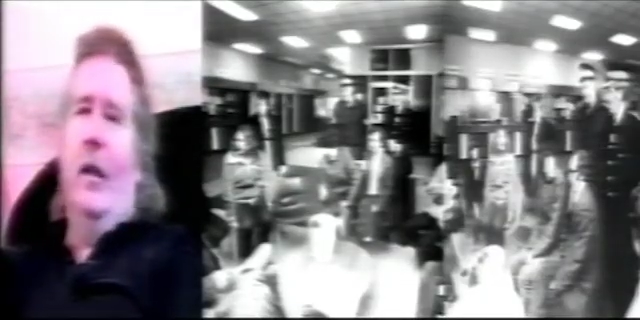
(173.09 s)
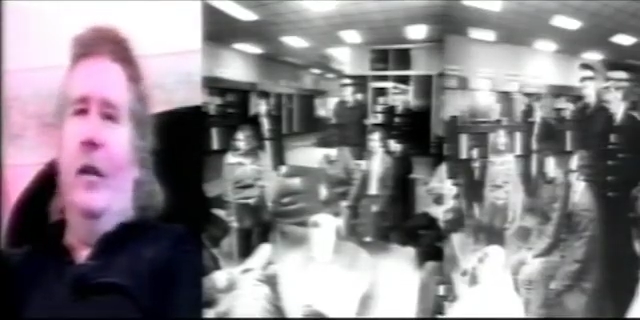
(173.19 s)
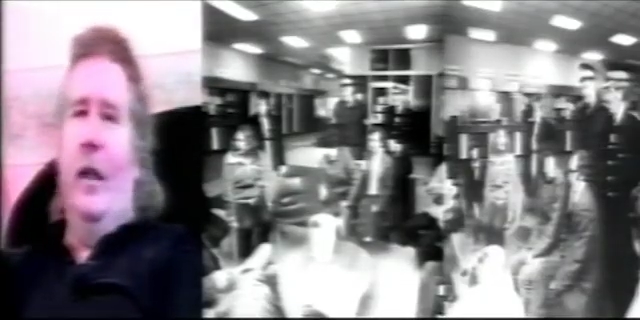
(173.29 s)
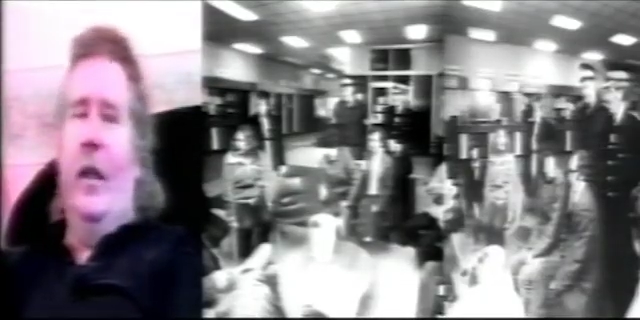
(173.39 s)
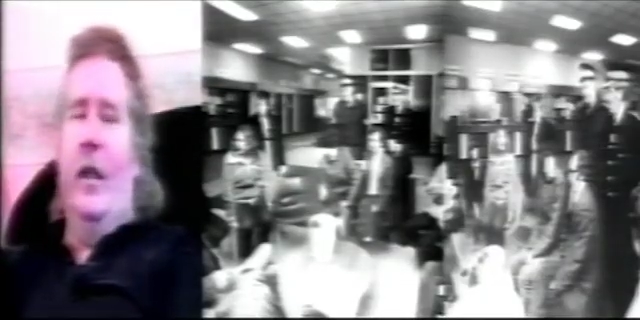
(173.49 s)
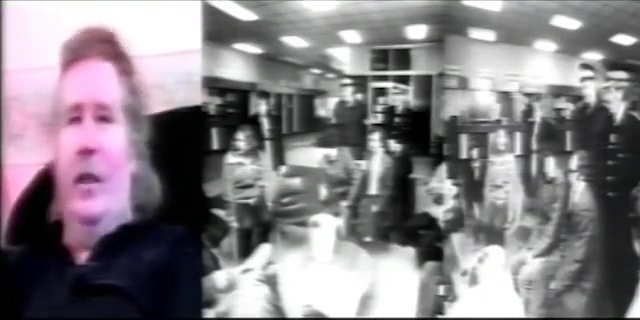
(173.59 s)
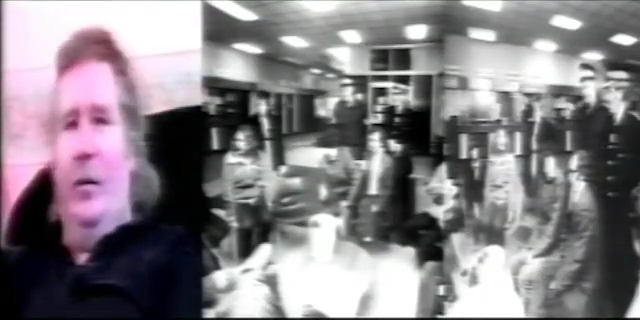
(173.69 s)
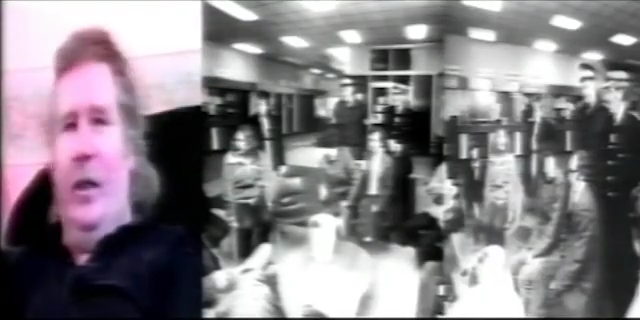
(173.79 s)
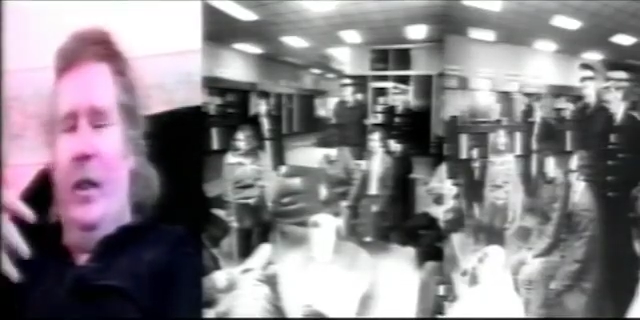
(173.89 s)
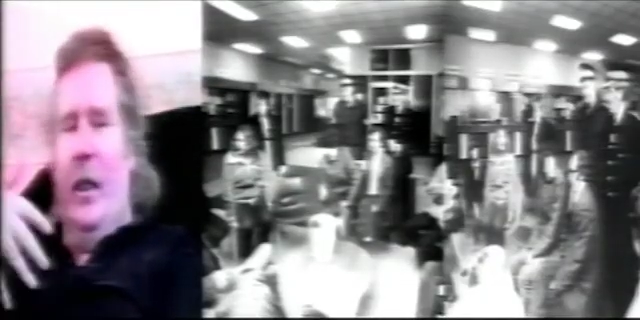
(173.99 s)
there, and he
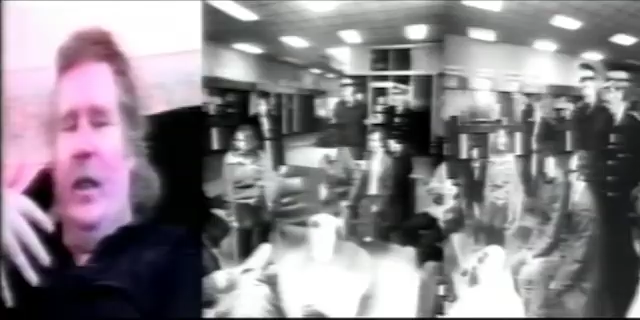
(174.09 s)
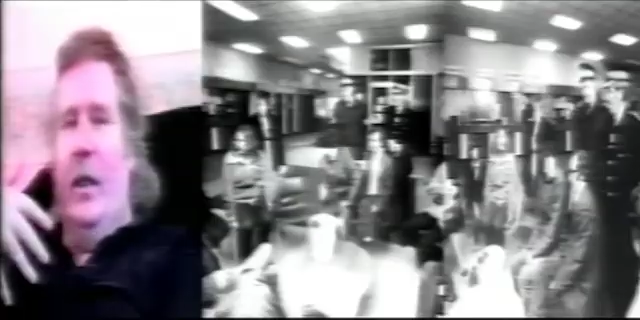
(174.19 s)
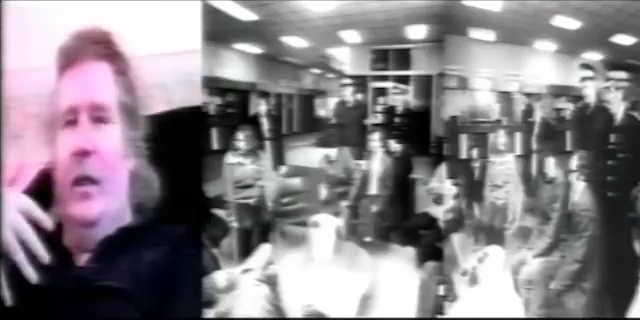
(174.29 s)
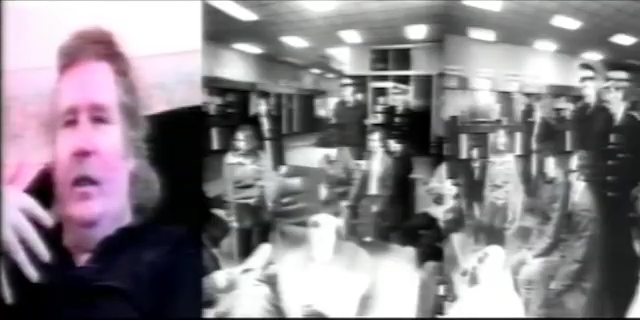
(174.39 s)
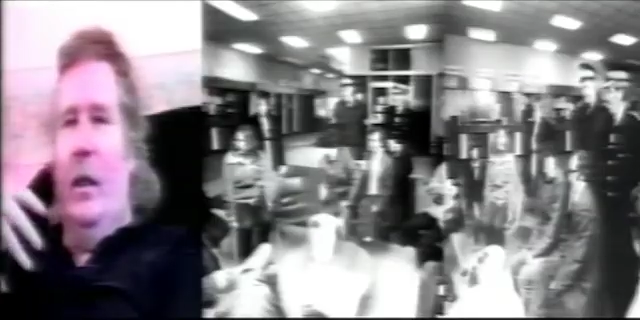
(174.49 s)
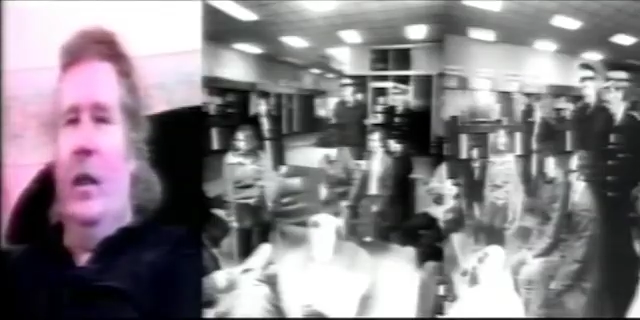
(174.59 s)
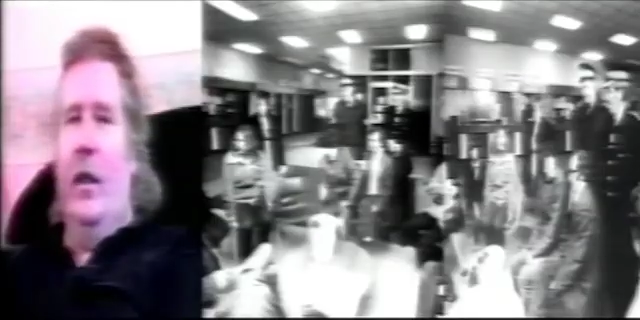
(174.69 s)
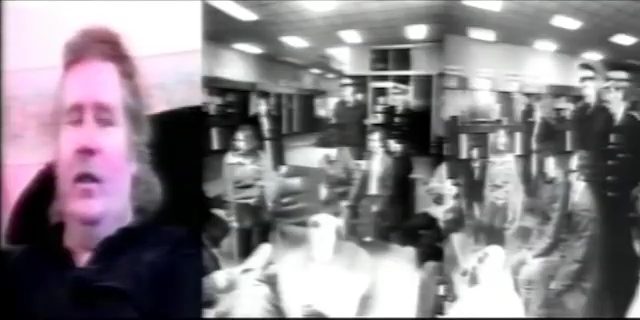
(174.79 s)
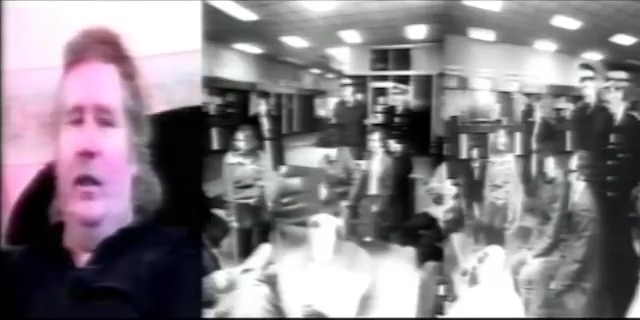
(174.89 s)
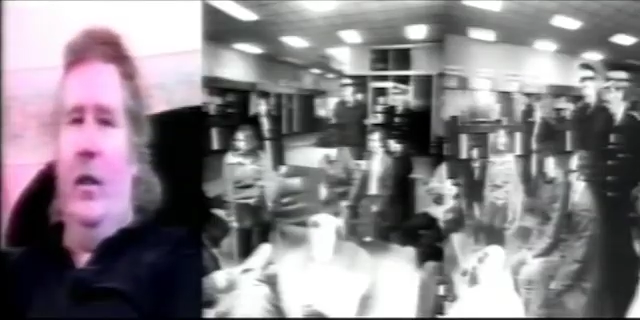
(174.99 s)
would say, he's
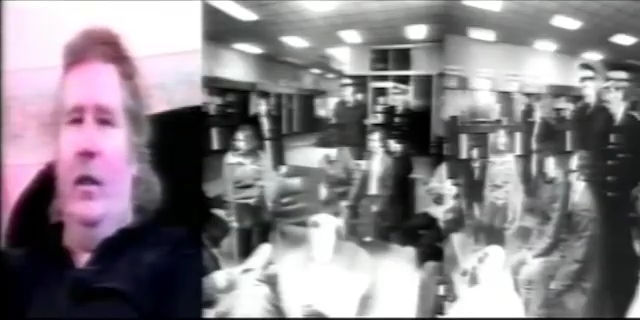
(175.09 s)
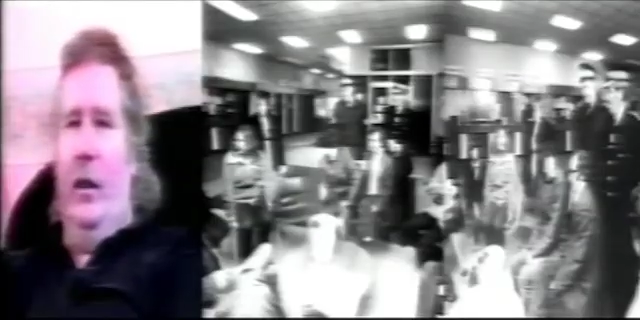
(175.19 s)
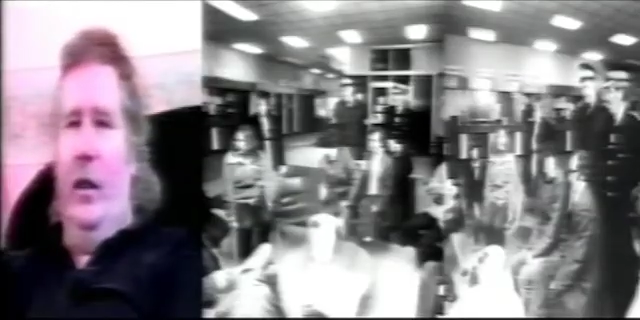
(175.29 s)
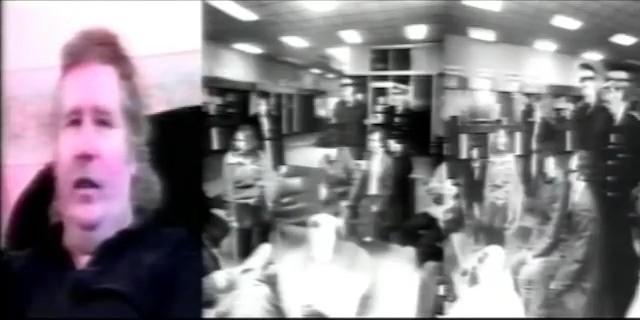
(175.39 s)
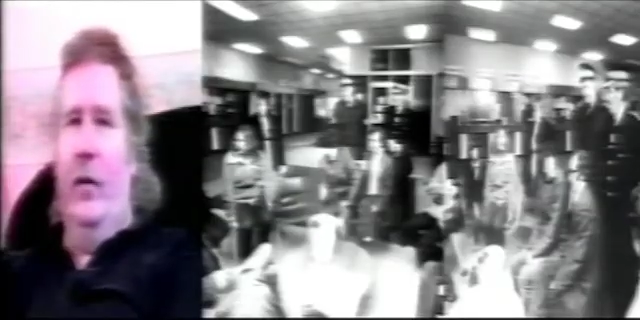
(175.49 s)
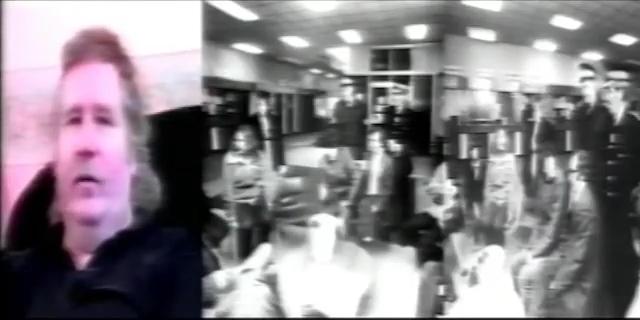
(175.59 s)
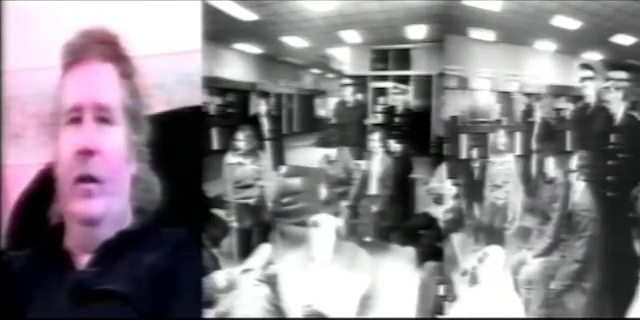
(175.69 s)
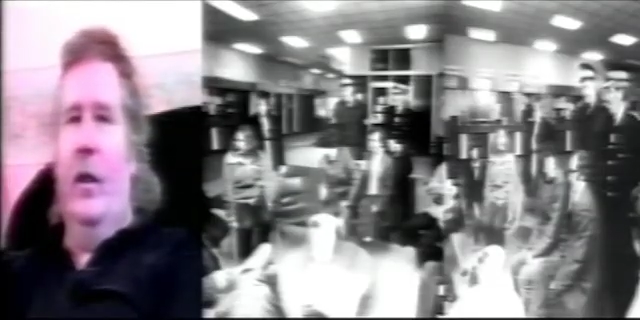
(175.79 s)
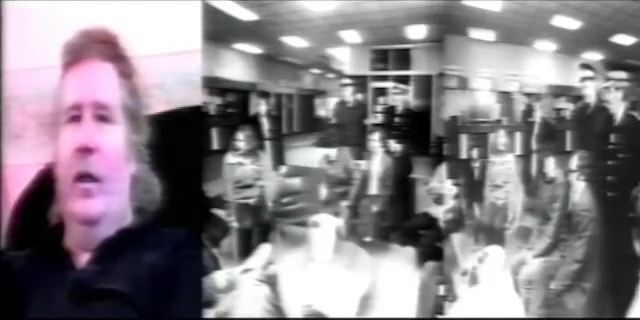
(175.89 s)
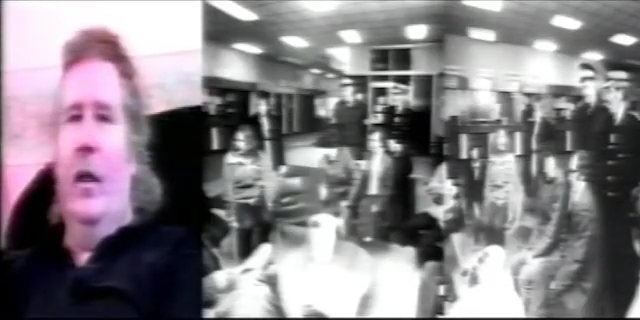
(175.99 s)
asking us to leave.
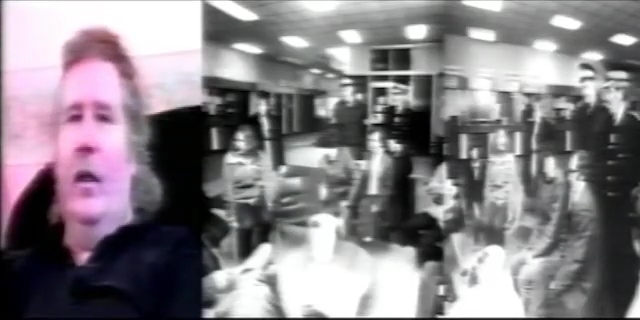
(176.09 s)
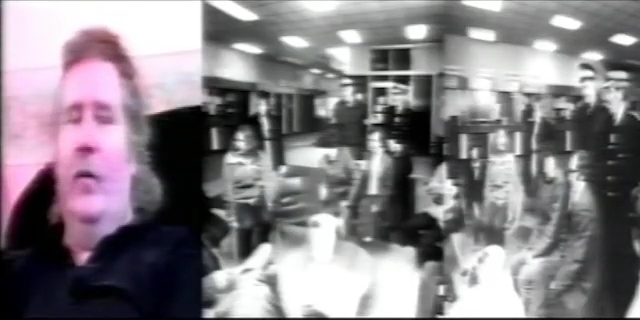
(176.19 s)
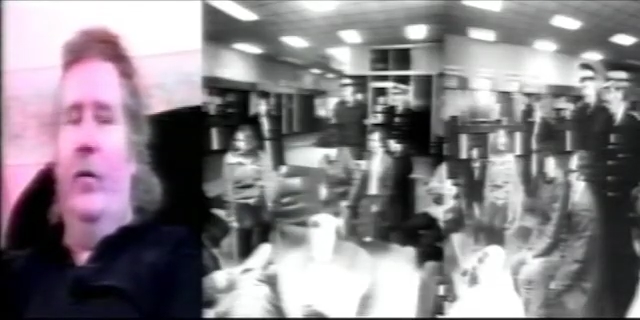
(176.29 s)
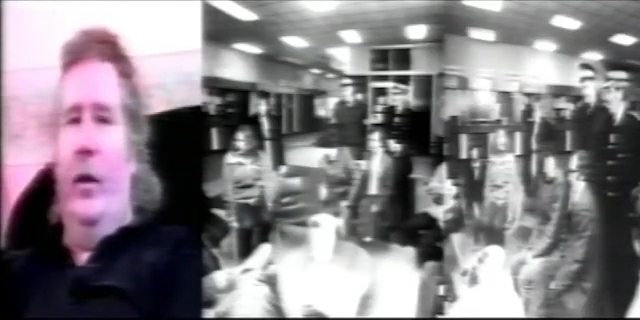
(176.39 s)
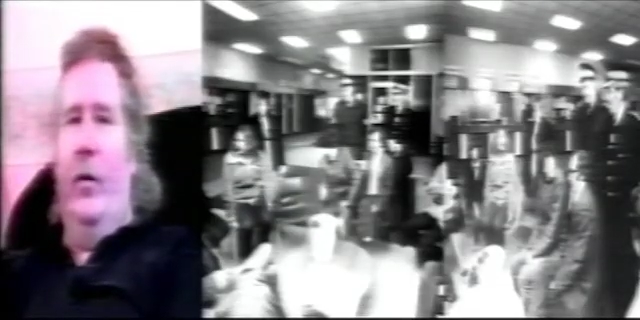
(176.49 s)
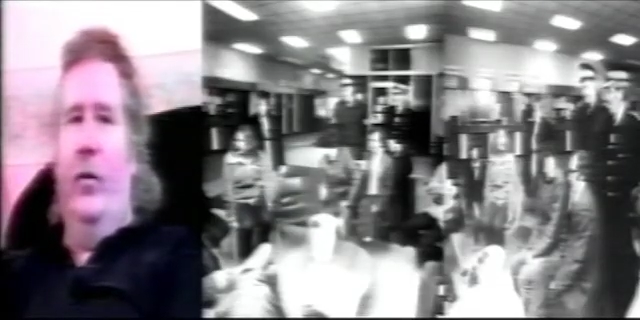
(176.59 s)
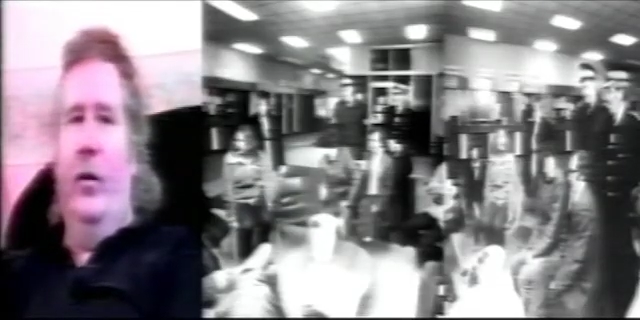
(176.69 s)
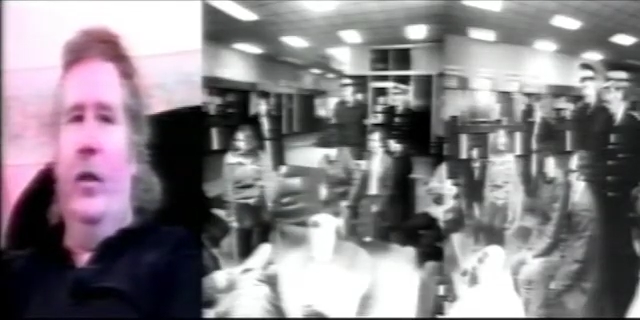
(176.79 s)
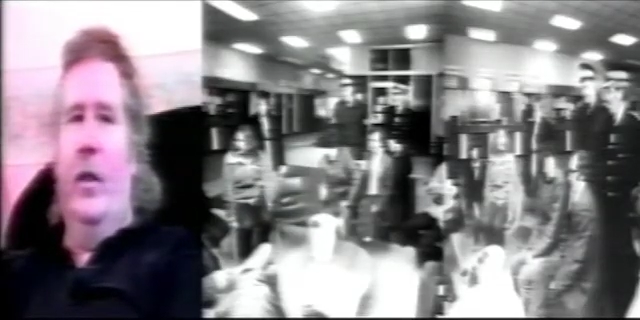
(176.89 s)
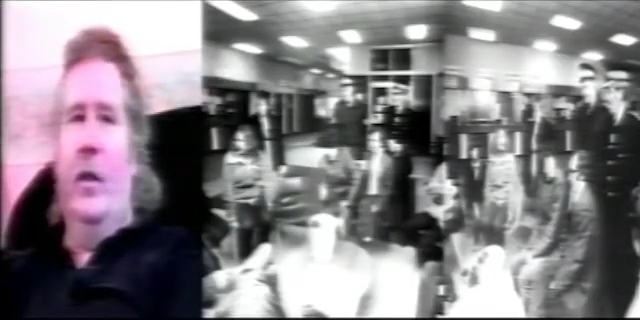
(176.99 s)
If we refuse,